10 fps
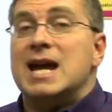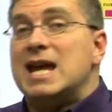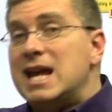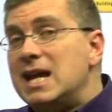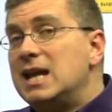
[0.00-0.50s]

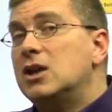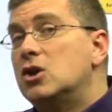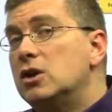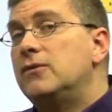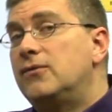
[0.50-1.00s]
Eating
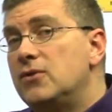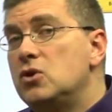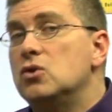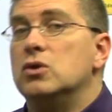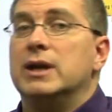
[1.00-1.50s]
good
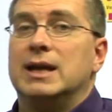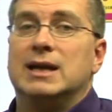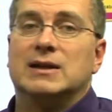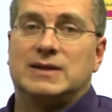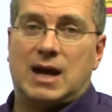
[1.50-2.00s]
food
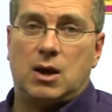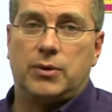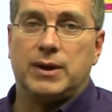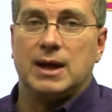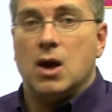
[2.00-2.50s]
is
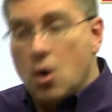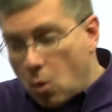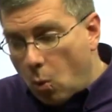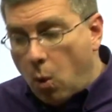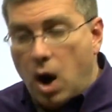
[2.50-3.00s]
healthy.
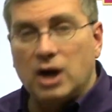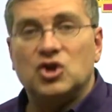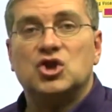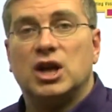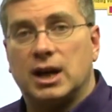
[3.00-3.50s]

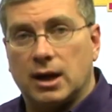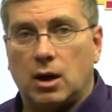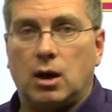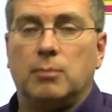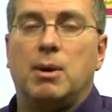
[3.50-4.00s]
Washing
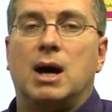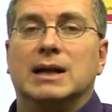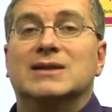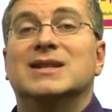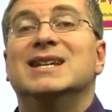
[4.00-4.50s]
our
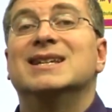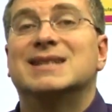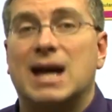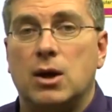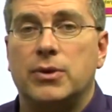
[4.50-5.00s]
bodies is
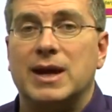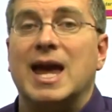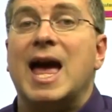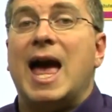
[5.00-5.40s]
healthy.